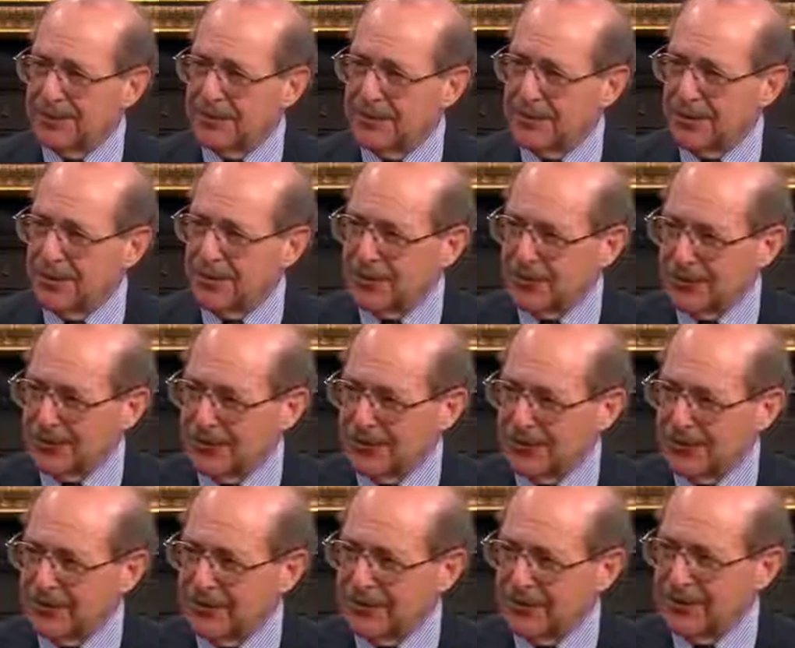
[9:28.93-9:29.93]
the
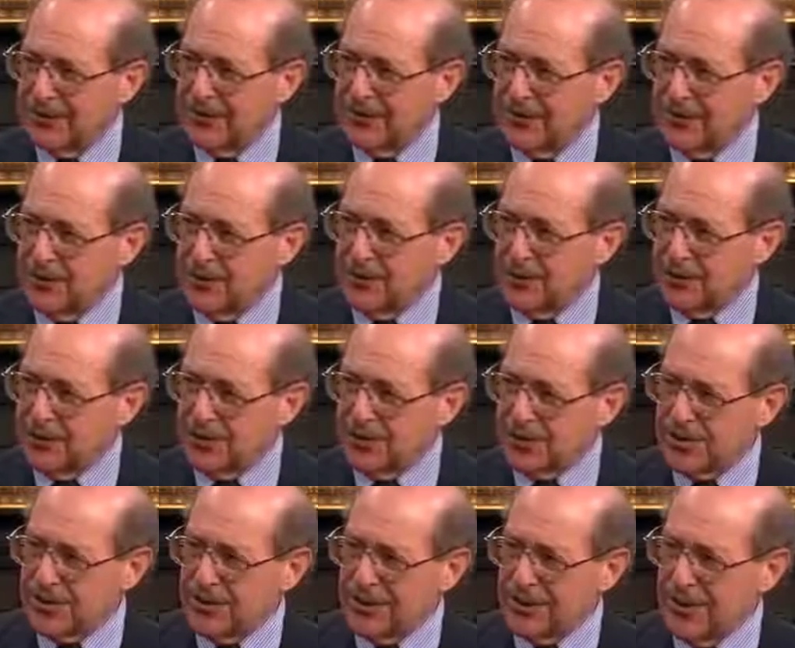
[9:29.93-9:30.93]
minerals in the
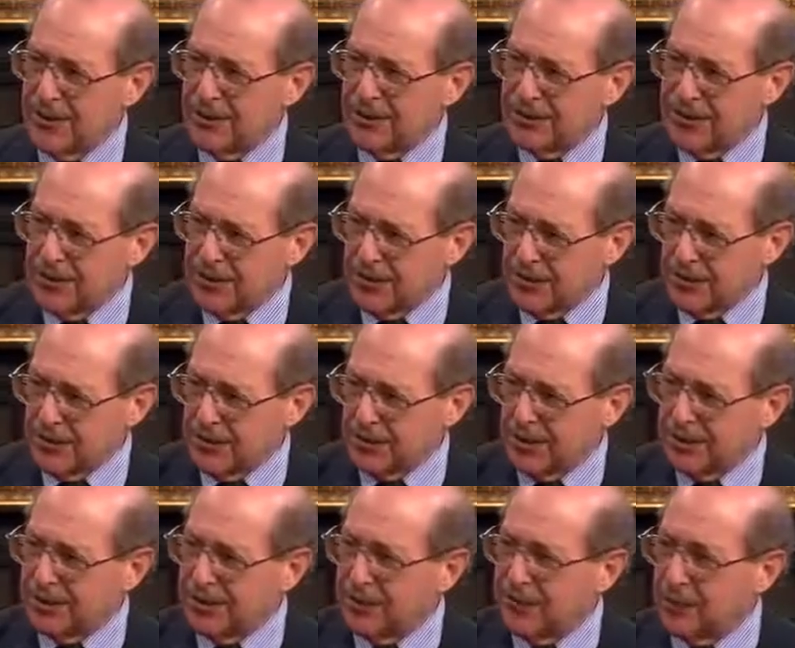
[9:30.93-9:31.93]
juices to guarantee that there
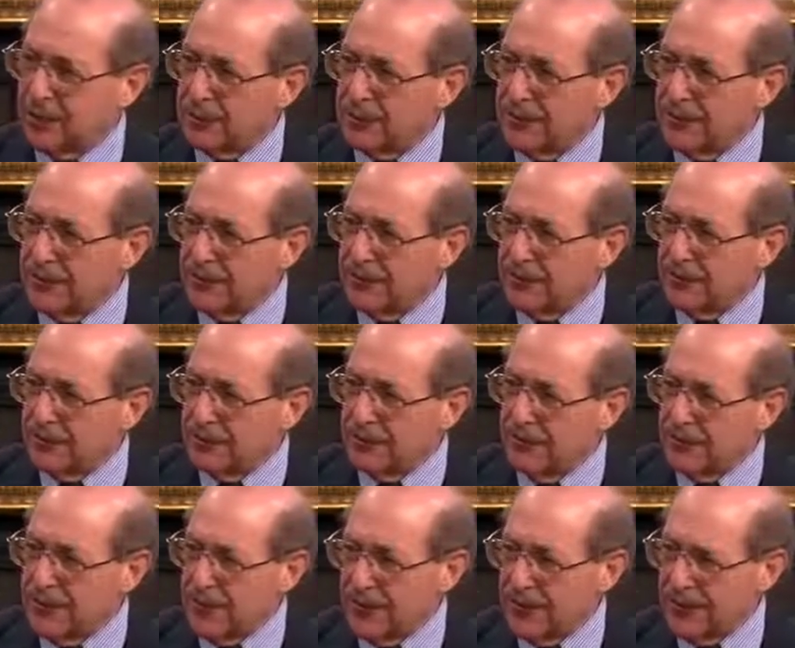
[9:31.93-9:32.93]
was a level playing field, that
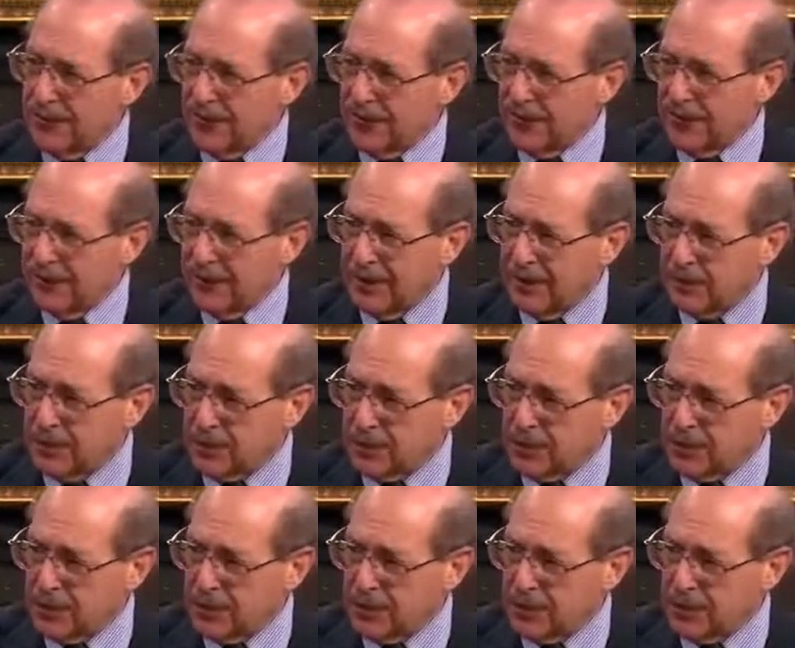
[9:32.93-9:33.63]
everybody got the same